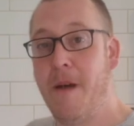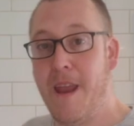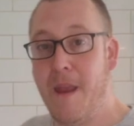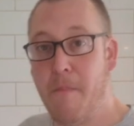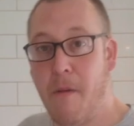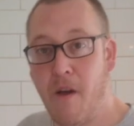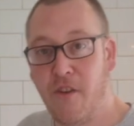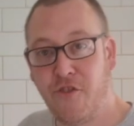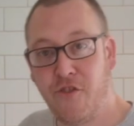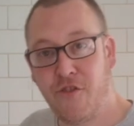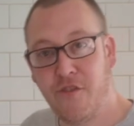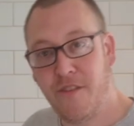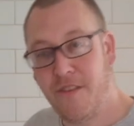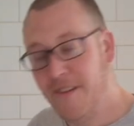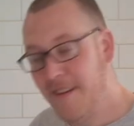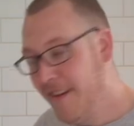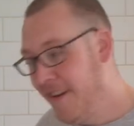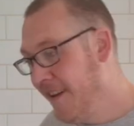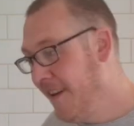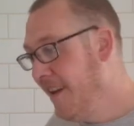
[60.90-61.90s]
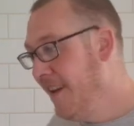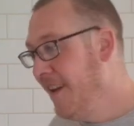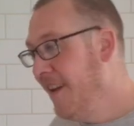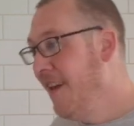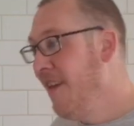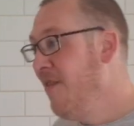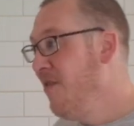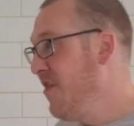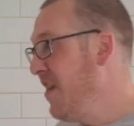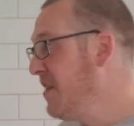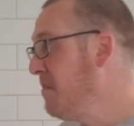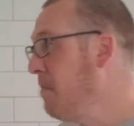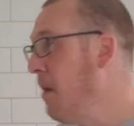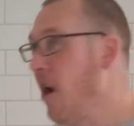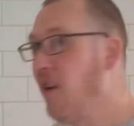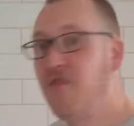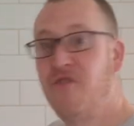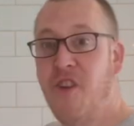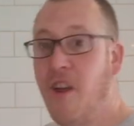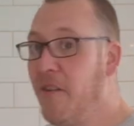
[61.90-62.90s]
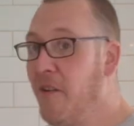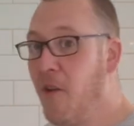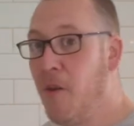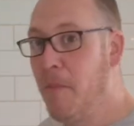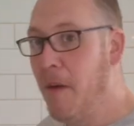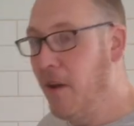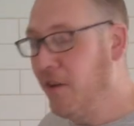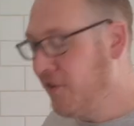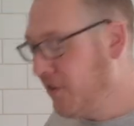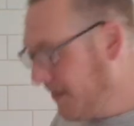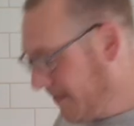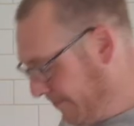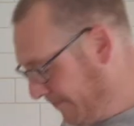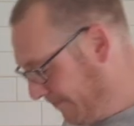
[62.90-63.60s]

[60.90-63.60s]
by the boss. This boss, not the other boss.